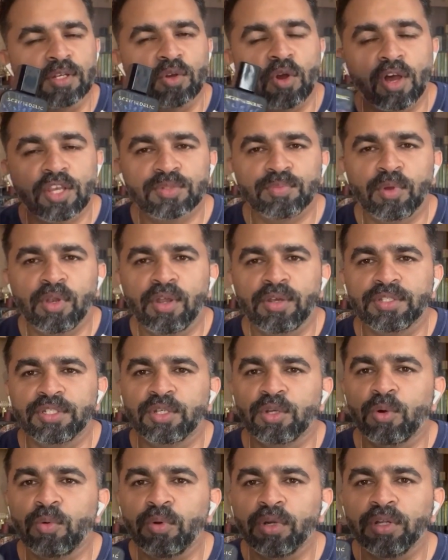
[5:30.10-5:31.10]

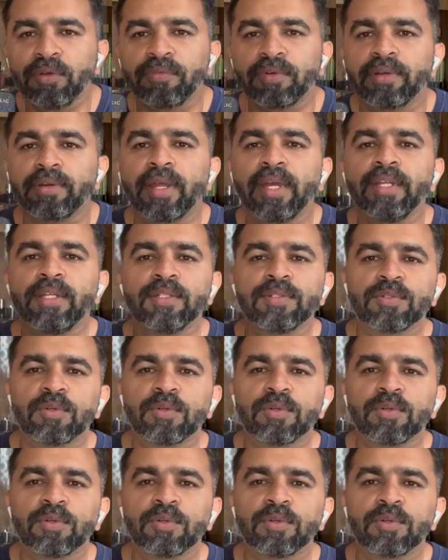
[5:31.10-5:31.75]
cosmology or whatever, right?